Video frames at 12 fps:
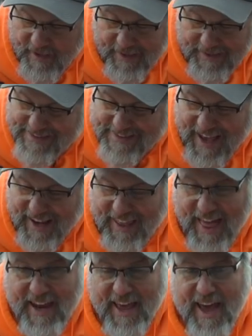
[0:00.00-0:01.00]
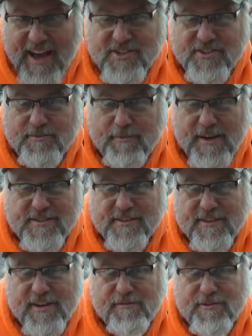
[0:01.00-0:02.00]
uh, it's got a lot of action.
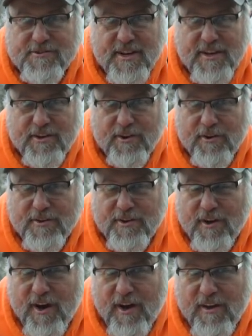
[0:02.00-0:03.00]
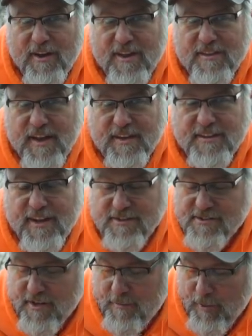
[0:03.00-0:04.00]
Basically, if there's any current at all, that
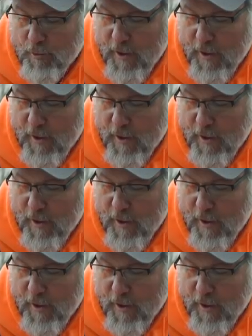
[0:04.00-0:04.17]
tail's going to be